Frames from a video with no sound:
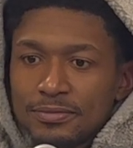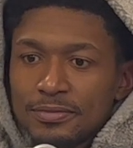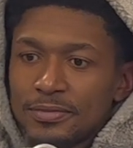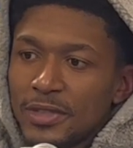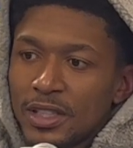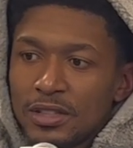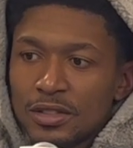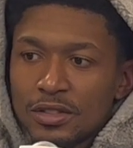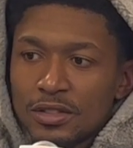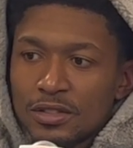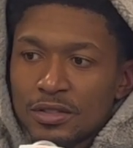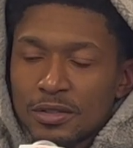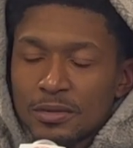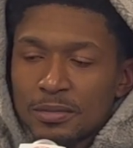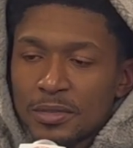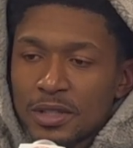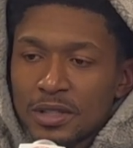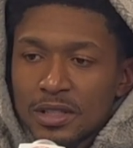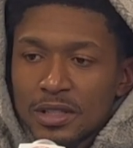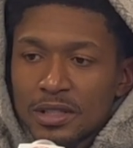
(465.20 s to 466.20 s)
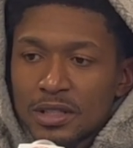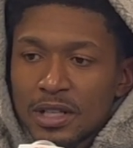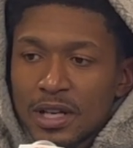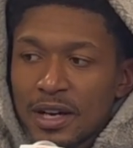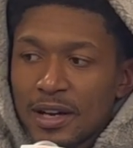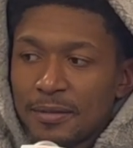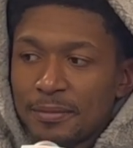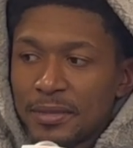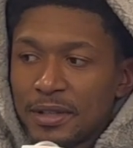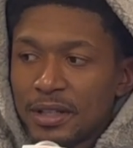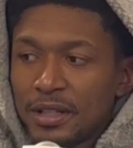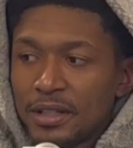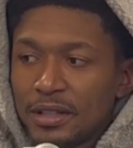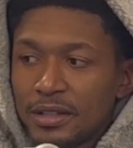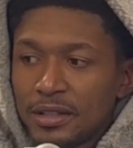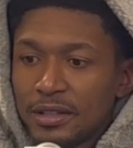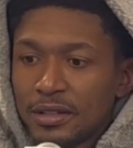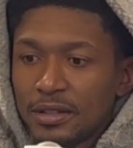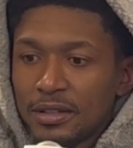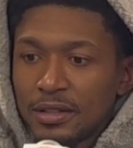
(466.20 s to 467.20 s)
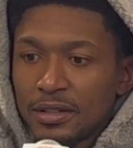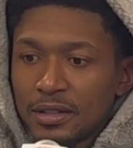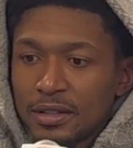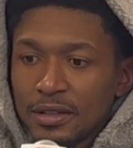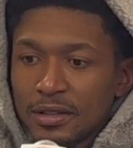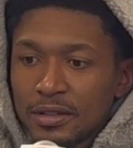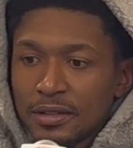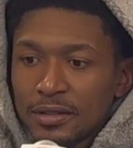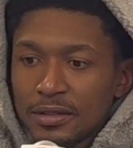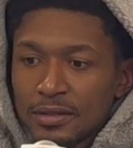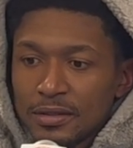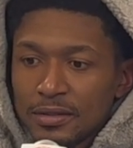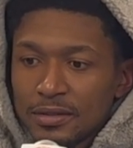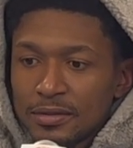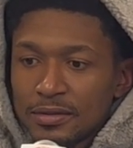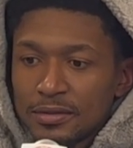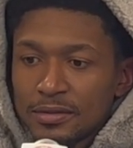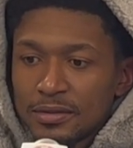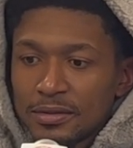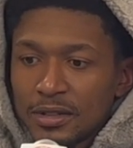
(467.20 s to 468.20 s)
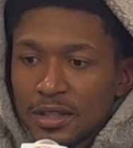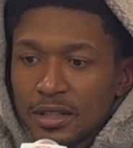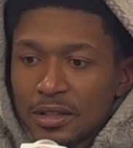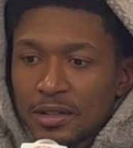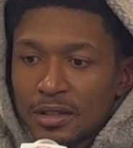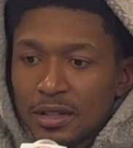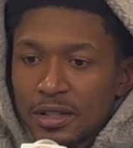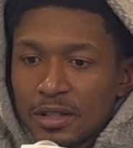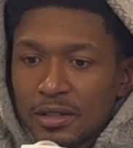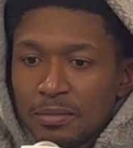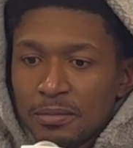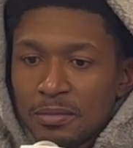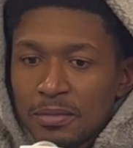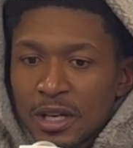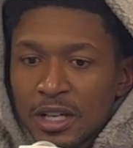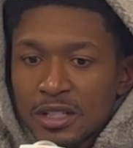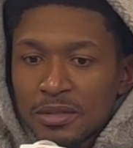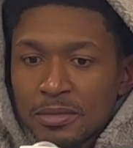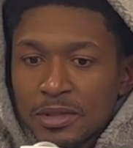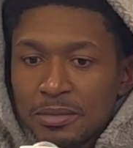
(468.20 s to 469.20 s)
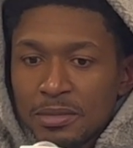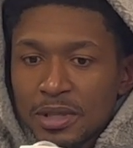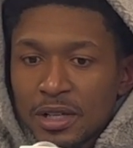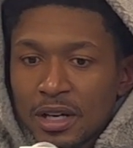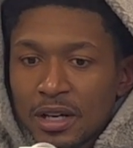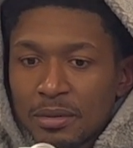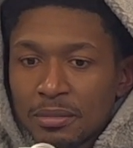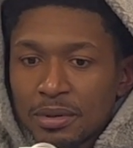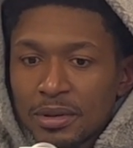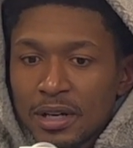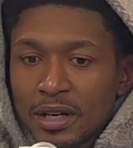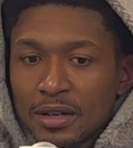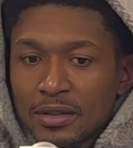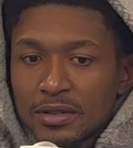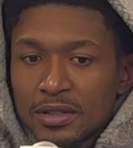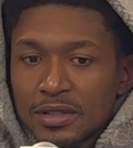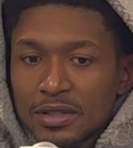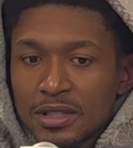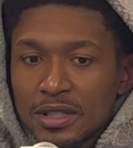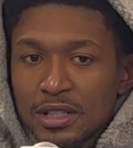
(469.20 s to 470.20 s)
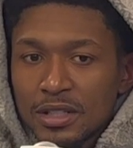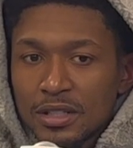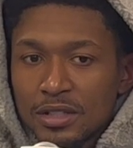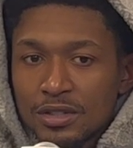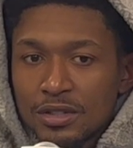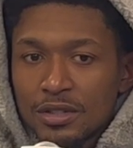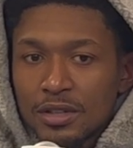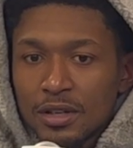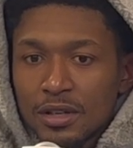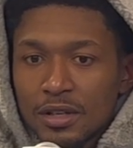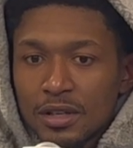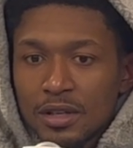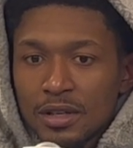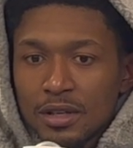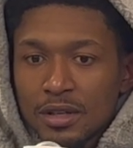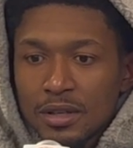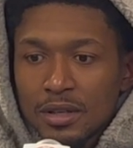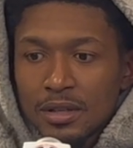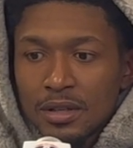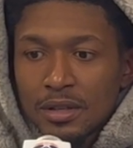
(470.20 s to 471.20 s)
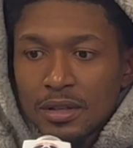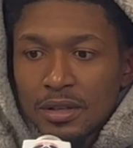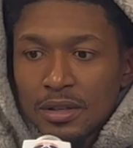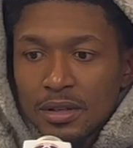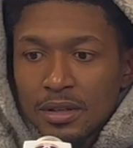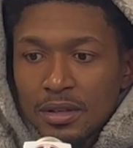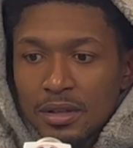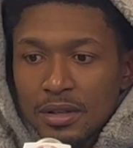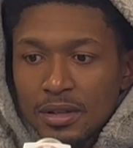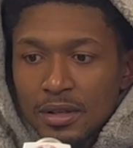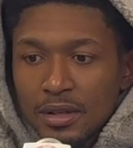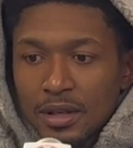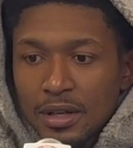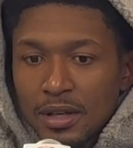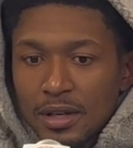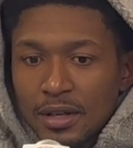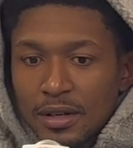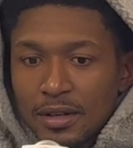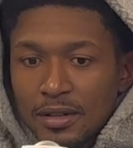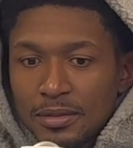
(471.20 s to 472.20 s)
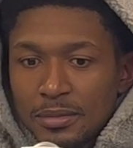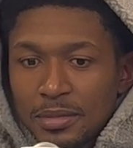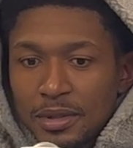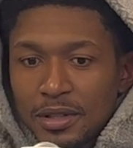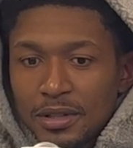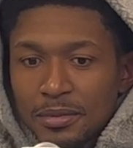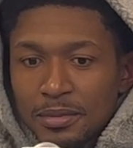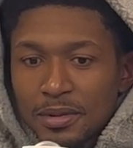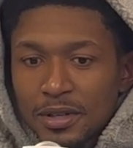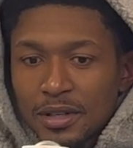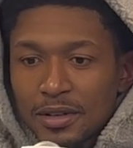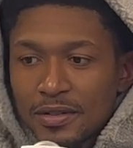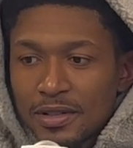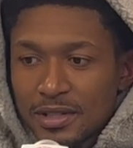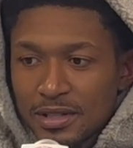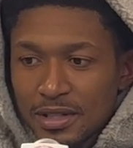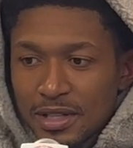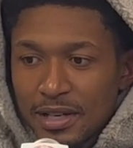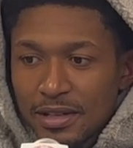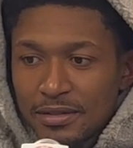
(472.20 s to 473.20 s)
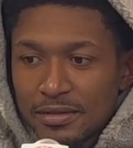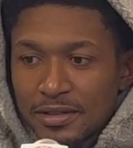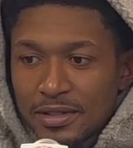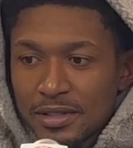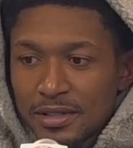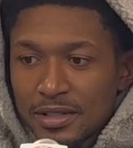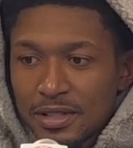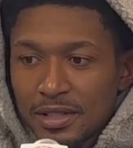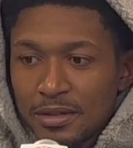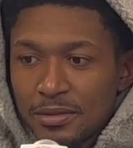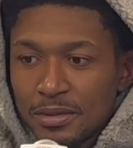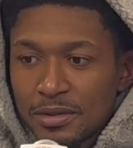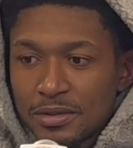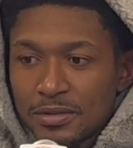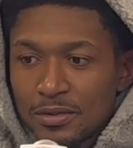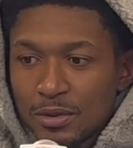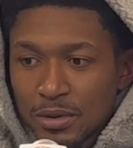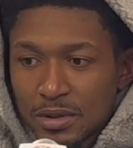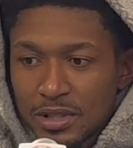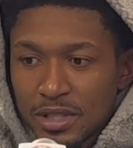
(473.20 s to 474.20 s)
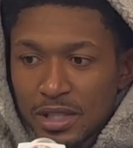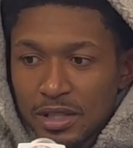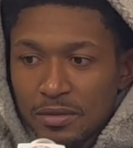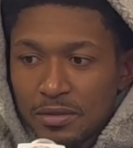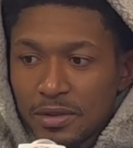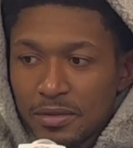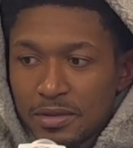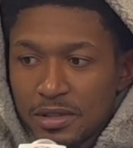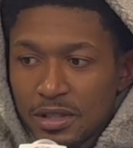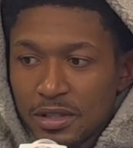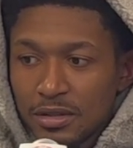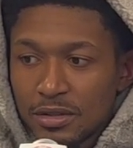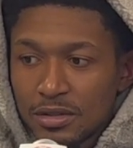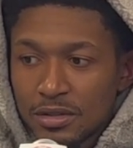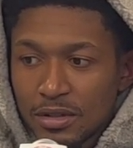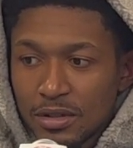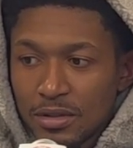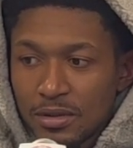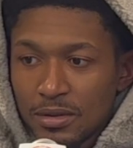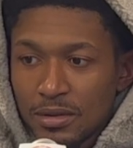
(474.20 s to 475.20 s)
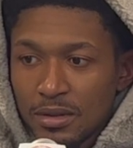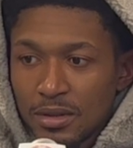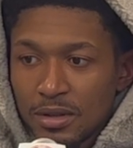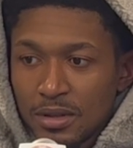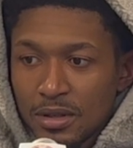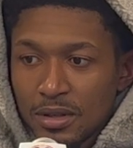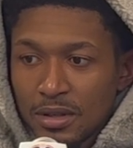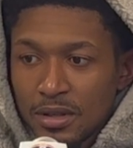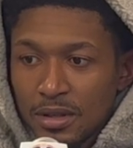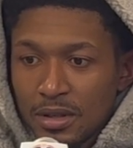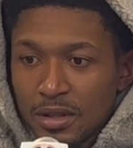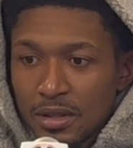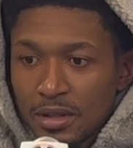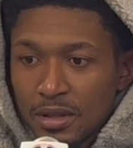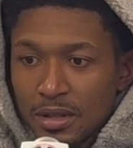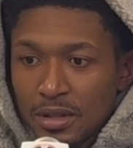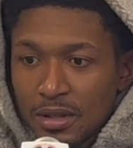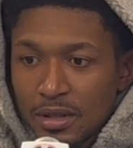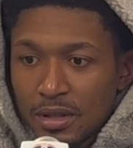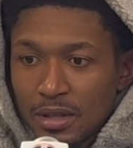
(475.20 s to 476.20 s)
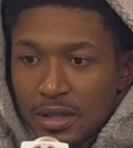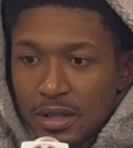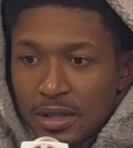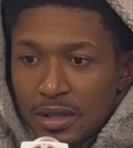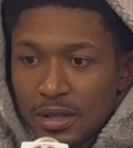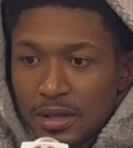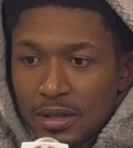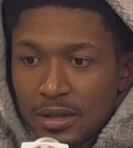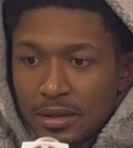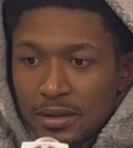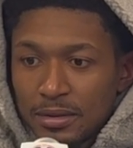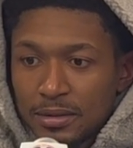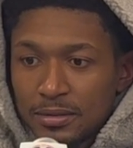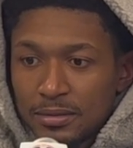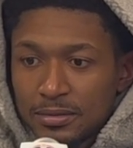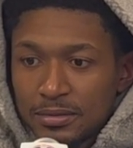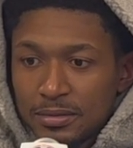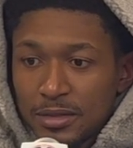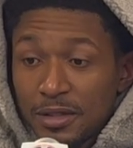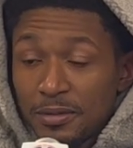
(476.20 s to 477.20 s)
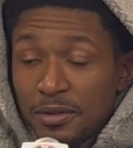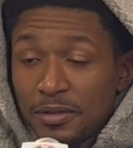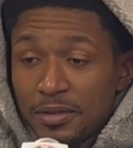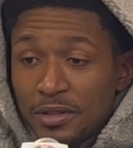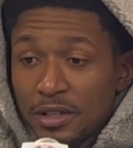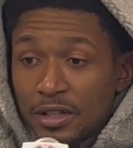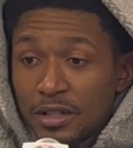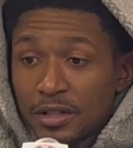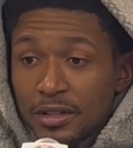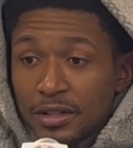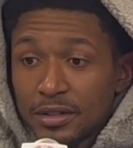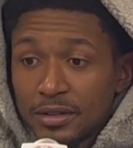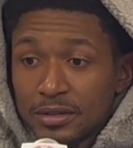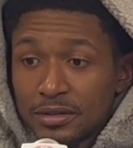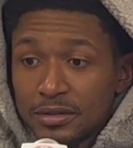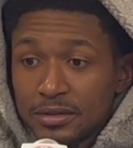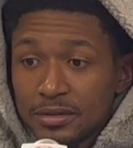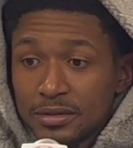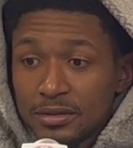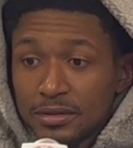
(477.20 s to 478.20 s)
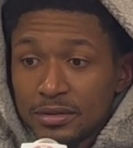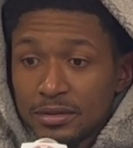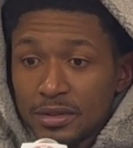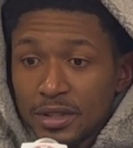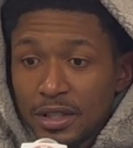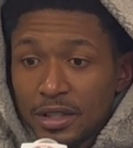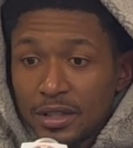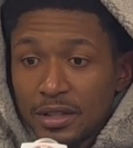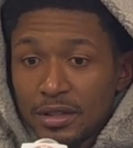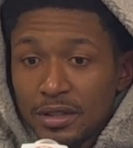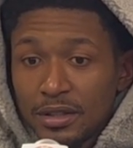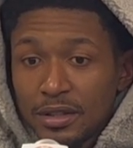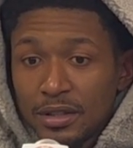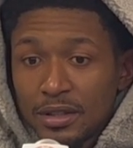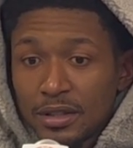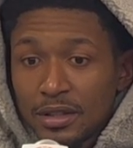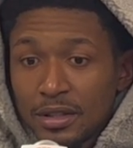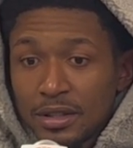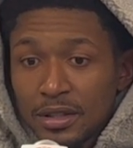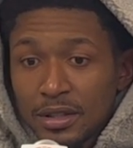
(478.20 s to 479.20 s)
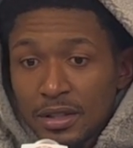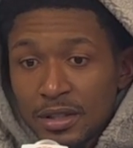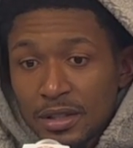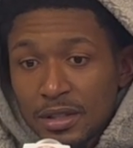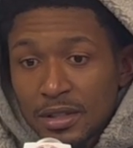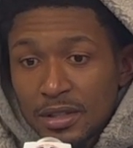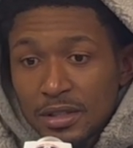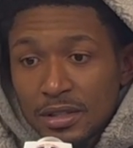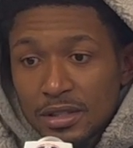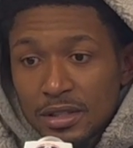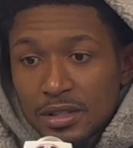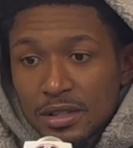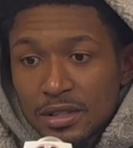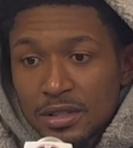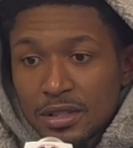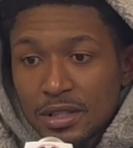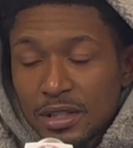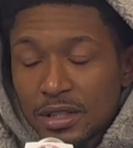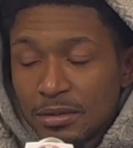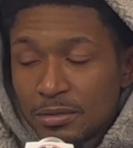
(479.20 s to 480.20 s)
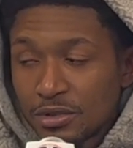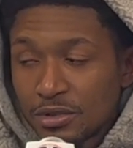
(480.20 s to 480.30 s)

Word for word: he's a tremendous guy, man. It, it makes me beyond proud to see his journey, uh, being a part of his life since he was fourteen, fifteen years old. Um, maybe even younger, and just to see him